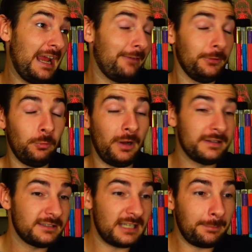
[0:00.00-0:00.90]

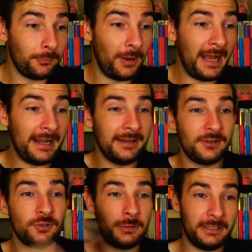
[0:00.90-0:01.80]
Everyone's separated
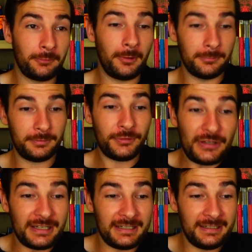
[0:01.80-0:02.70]
and doing their own
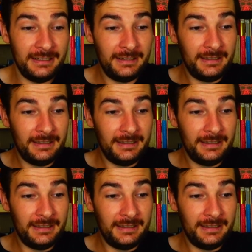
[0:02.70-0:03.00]
thing,